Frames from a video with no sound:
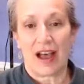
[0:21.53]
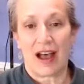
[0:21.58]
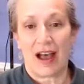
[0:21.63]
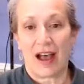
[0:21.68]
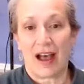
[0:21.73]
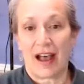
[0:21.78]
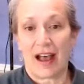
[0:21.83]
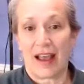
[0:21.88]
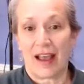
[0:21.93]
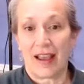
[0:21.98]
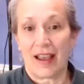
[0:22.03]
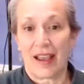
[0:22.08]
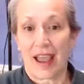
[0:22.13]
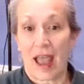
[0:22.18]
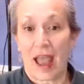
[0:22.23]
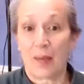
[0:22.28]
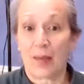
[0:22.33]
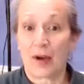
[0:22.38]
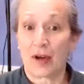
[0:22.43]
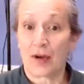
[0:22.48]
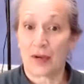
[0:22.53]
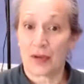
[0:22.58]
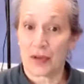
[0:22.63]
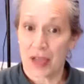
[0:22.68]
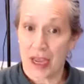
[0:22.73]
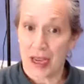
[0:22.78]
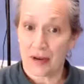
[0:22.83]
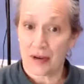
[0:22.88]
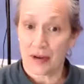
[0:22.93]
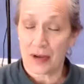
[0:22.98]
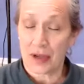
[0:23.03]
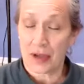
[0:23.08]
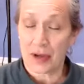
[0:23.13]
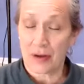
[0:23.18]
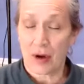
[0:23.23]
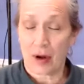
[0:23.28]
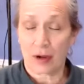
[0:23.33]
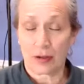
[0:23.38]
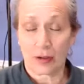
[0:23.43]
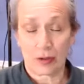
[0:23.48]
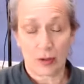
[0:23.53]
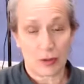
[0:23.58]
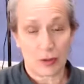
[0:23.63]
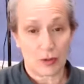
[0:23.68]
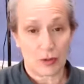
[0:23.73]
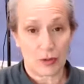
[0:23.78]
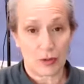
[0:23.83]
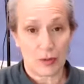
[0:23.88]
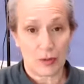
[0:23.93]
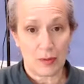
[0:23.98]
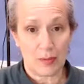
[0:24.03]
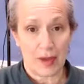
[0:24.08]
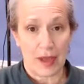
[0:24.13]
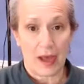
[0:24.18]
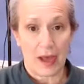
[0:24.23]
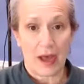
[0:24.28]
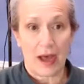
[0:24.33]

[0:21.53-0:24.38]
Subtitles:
I am a creator here on YouTube.